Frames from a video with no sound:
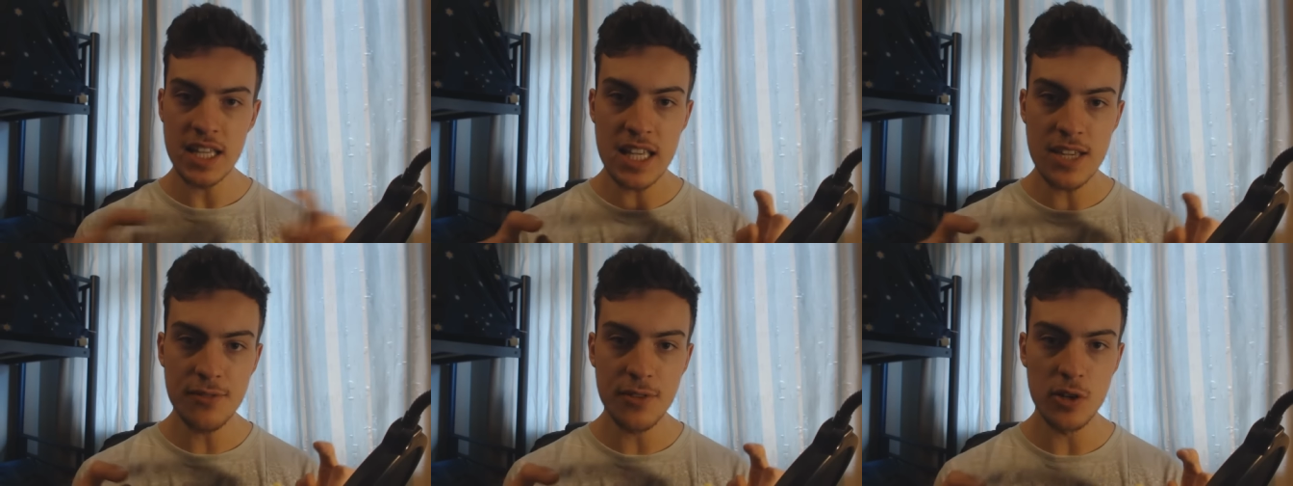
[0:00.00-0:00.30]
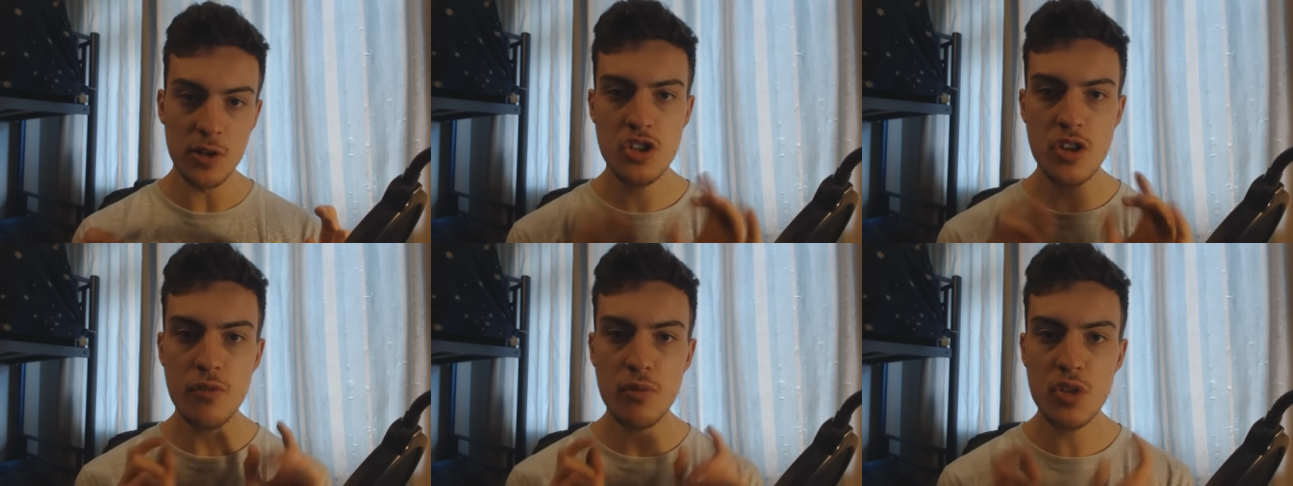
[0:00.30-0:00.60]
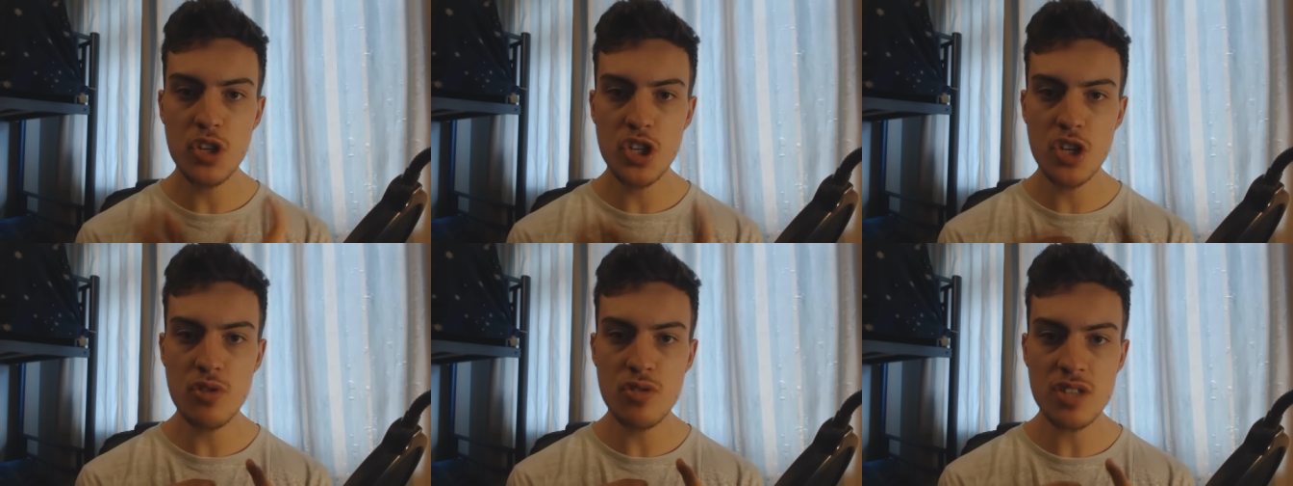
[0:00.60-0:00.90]
evil. So
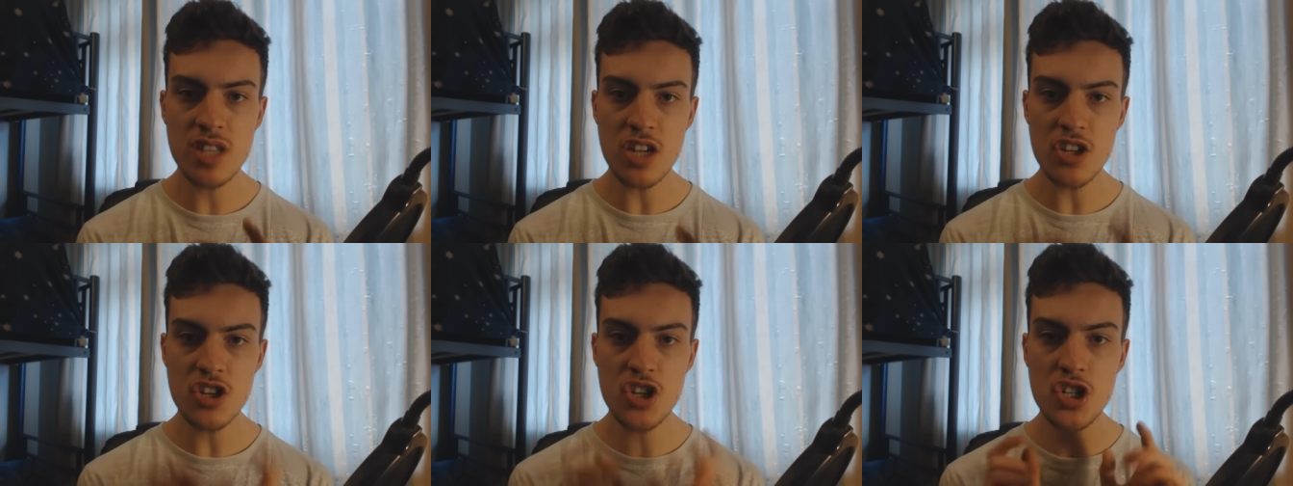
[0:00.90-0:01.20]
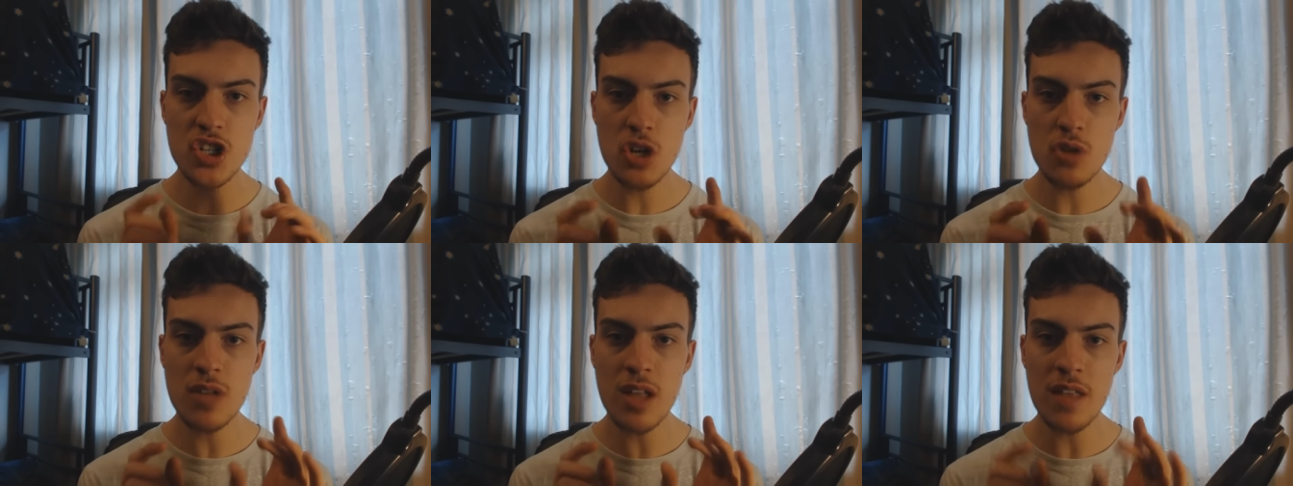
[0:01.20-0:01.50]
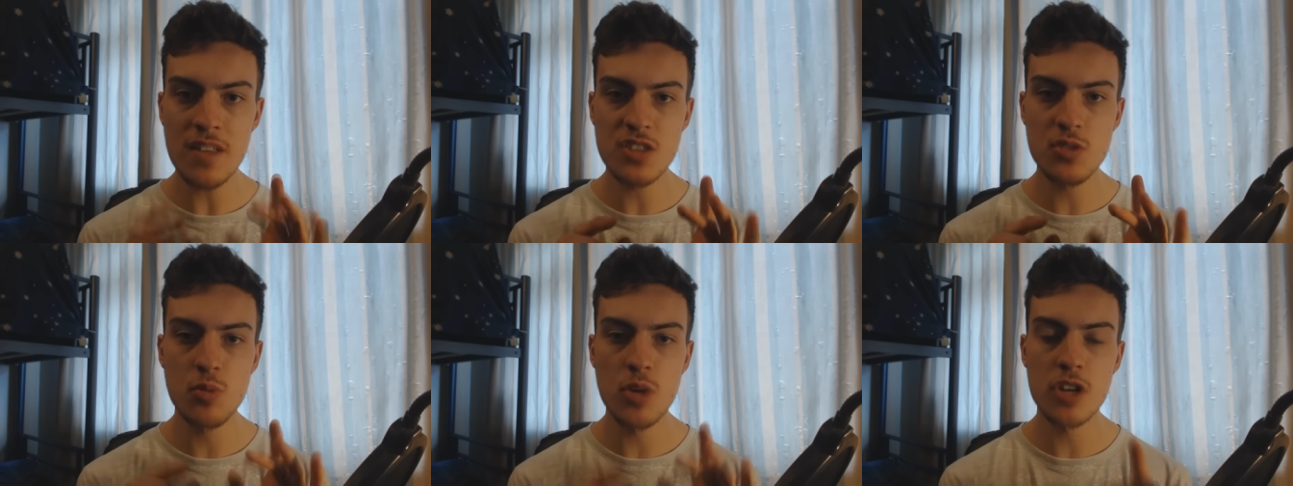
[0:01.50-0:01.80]
if we use that to show
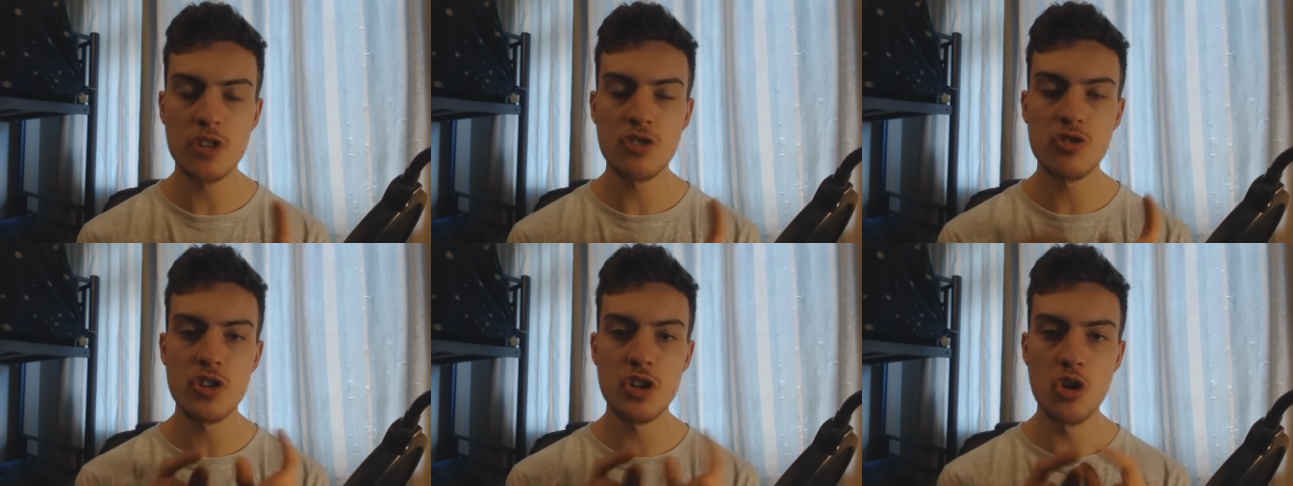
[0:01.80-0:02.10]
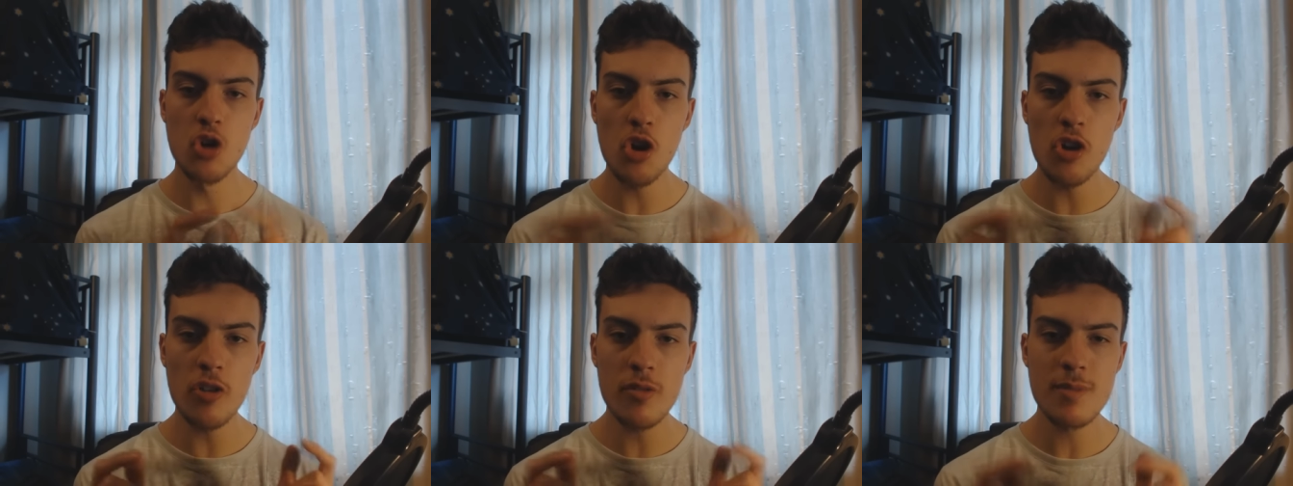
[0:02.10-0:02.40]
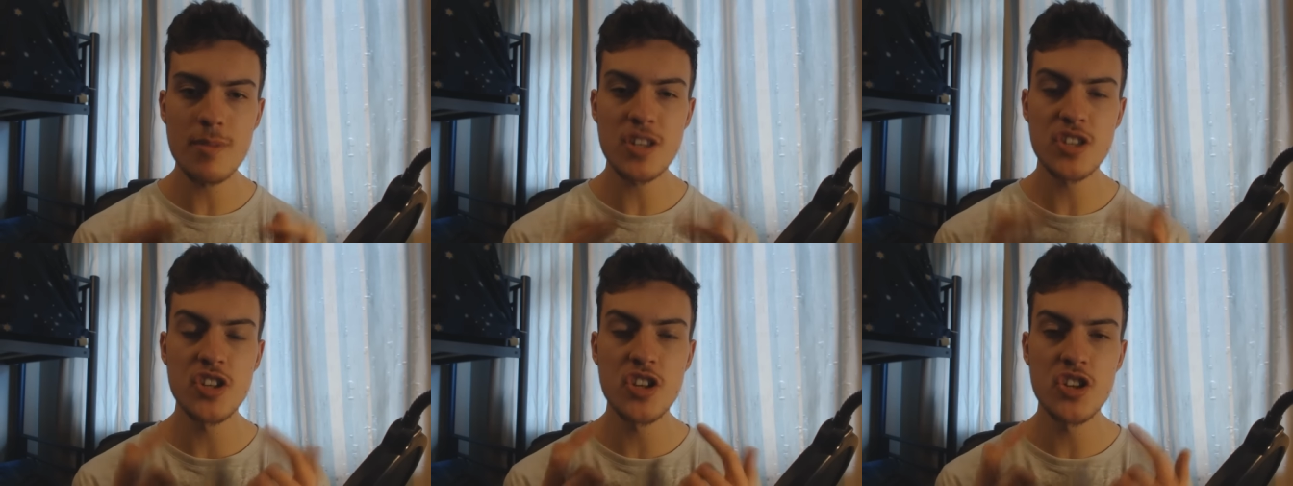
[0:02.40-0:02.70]
that this word
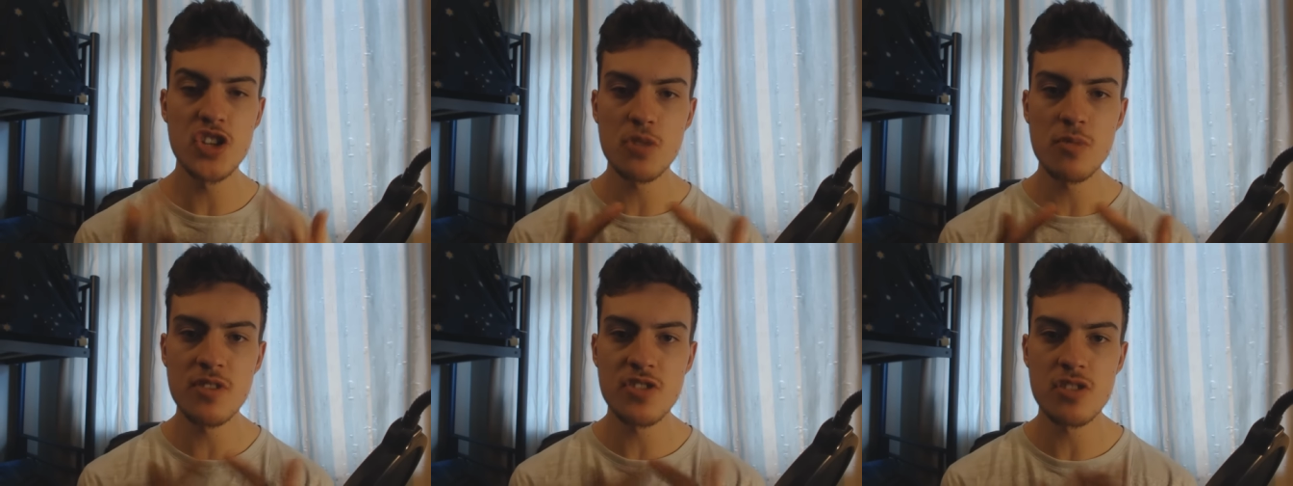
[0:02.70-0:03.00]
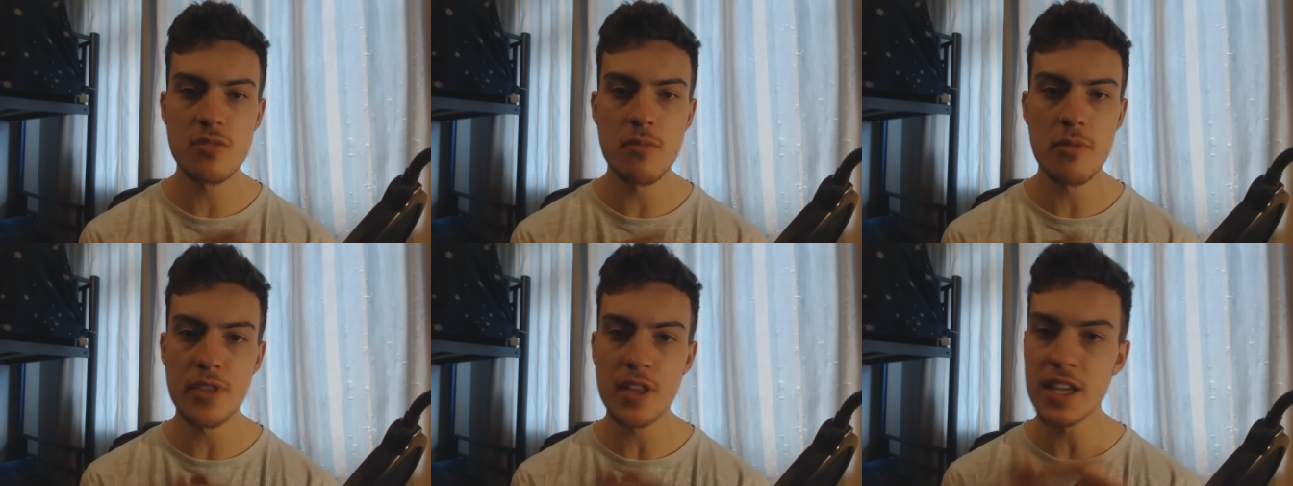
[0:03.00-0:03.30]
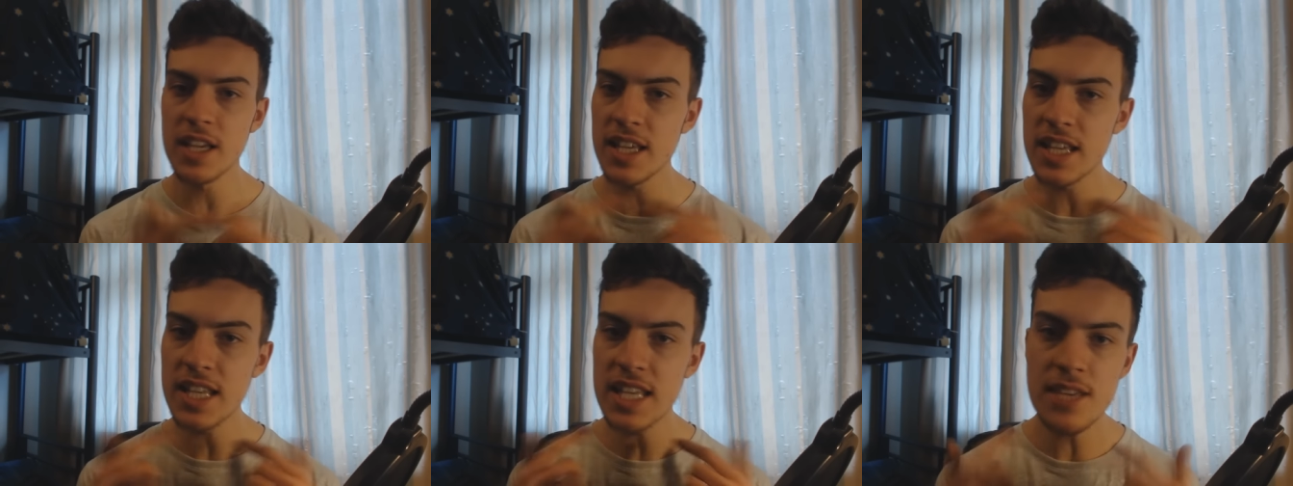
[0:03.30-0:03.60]
Kronorium is to do with
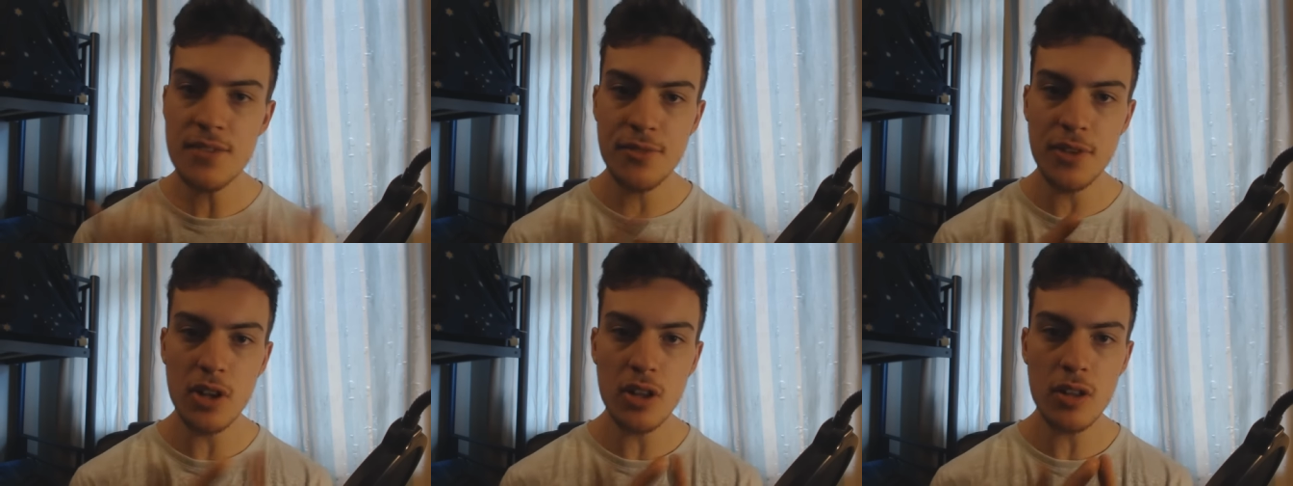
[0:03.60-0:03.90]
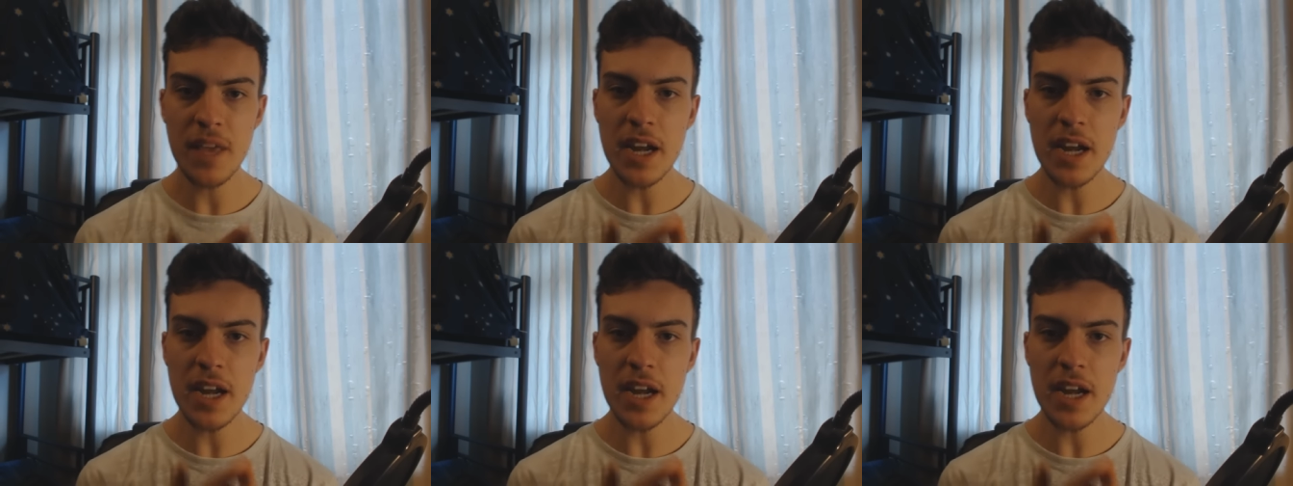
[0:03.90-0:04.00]
something evil,